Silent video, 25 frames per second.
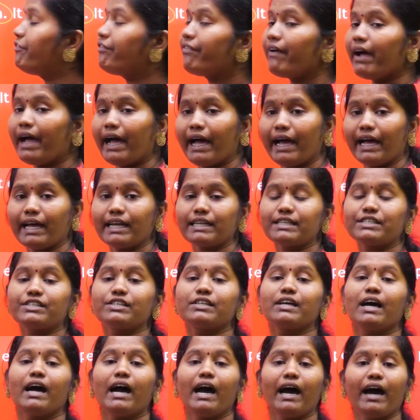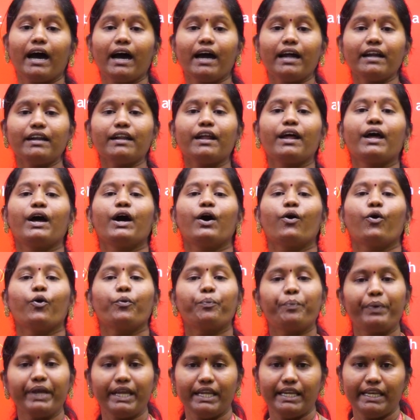fact or
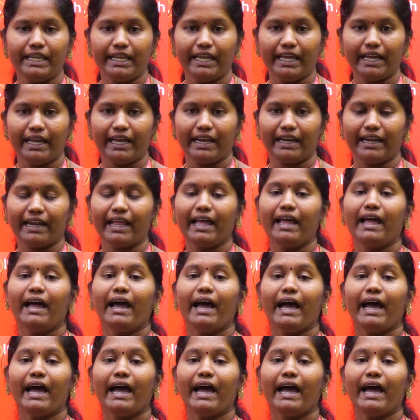opinion,